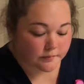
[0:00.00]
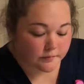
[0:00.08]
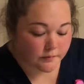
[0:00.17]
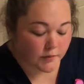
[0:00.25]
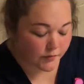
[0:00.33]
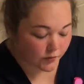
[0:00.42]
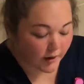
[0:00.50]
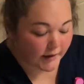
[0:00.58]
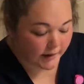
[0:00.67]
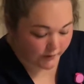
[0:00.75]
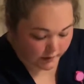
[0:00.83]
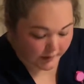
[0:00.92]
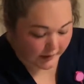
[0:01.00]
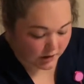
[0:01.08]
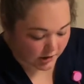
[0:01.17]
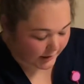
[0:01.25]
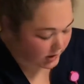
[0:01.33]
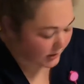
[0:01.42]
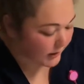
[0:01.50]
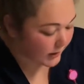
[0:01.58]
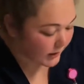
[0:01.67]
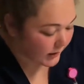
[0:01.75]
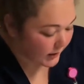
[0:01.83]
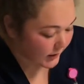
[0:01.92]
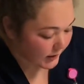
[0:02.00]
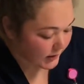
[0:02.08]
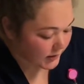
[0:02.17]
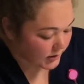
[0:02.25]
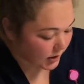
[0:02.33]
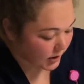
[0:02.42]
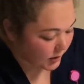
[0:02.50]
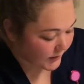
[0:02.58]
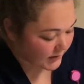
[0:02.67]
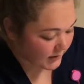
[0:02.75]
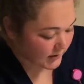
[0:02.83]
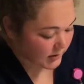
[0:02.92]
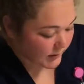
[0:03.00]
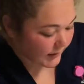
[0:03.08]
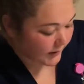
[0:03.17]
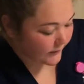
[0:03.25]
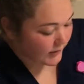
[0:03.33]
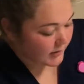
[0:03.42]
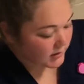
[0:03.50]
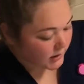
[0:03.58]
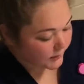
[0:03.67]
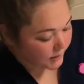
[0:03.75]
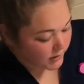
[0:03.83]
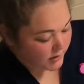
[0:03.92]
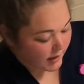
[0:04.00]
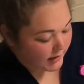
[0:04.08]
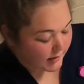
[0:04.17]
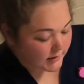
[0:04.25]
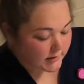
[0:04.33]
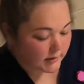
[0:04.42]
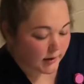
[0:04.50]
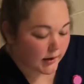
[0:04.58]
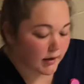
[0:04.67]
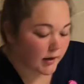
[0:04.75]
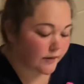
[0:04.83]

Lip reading: before I give him the injection. So this is to be given subcutaneously.